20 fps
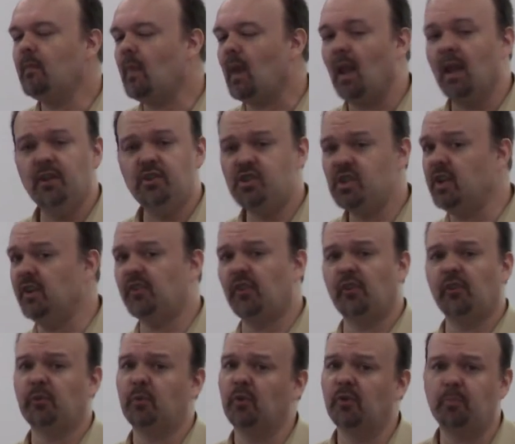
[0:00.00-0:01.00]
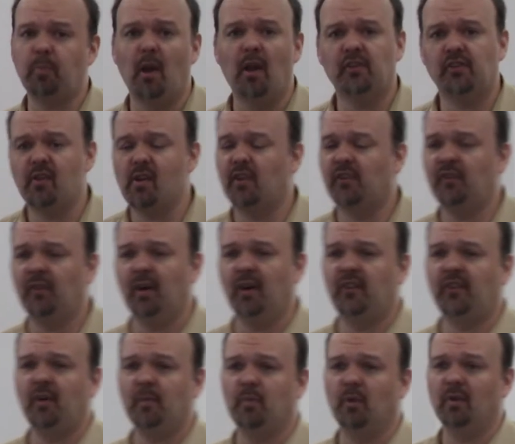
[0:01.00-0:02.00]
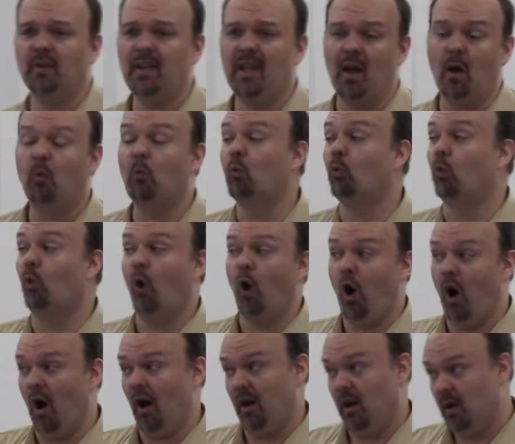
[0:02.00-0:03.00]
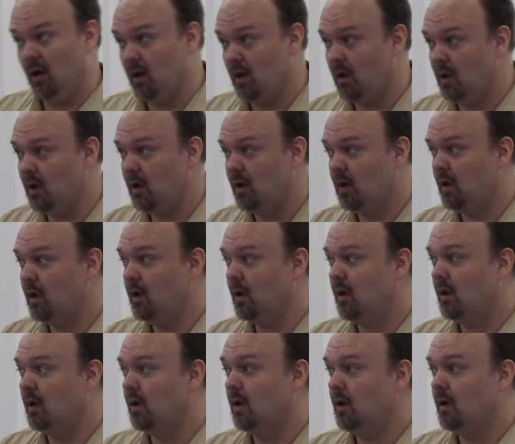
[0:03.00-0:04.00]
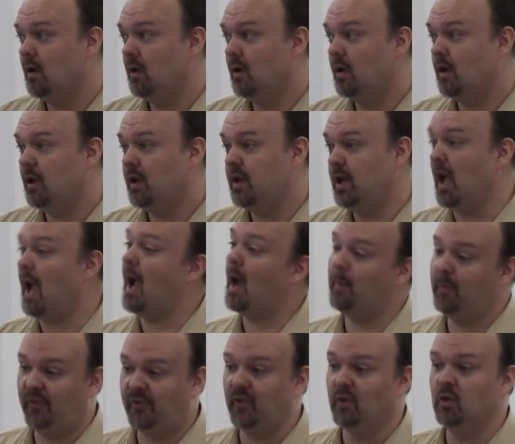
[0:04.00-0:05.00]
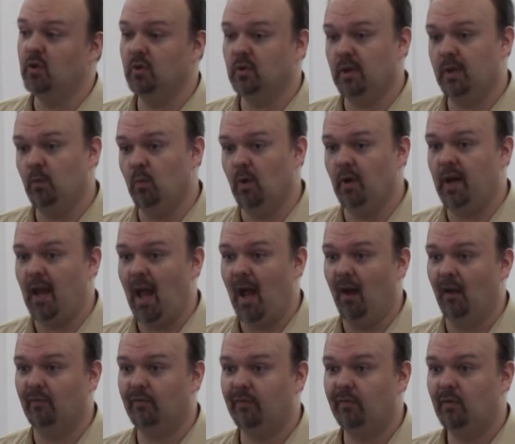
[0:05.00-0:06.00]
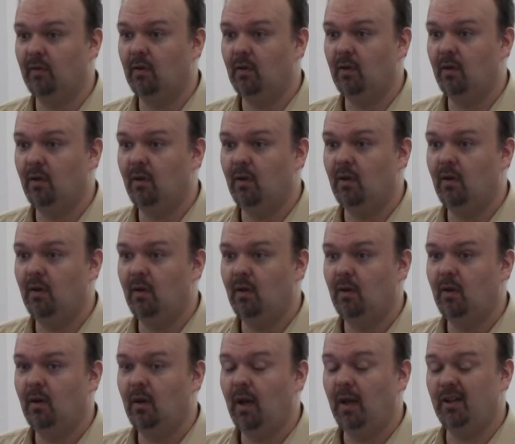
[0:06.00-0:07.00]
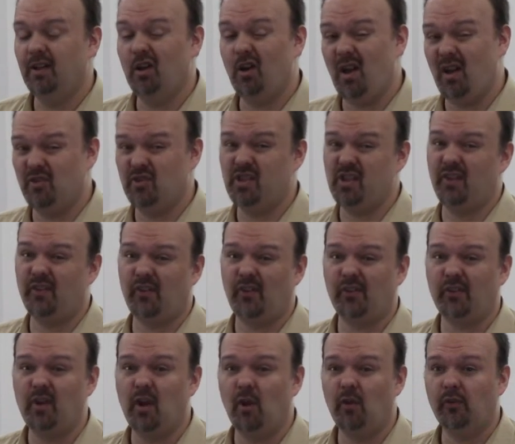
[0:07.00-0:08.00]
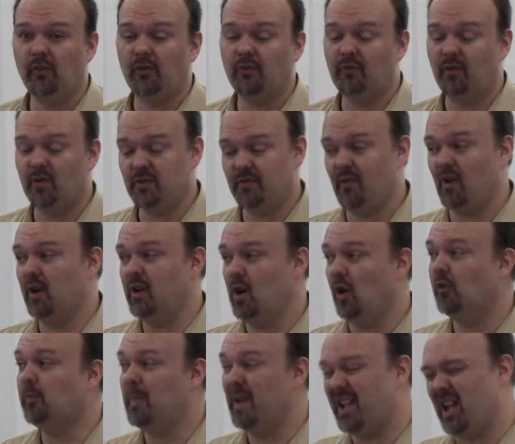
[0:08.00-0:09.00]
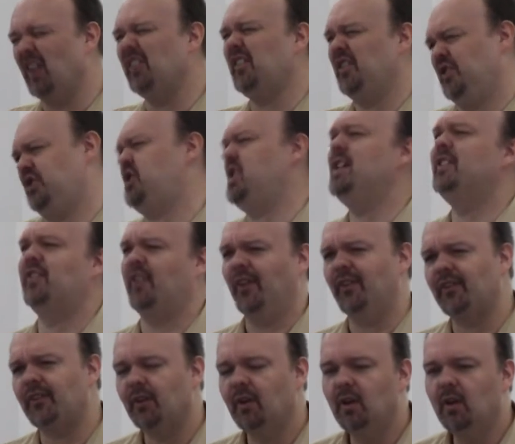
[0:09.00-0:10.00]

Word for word: And Jesus' response to that is very simple Yeah, wrong. You absolutely would have. And you know how Jesus knows? First of all, he knows because he's Jesus,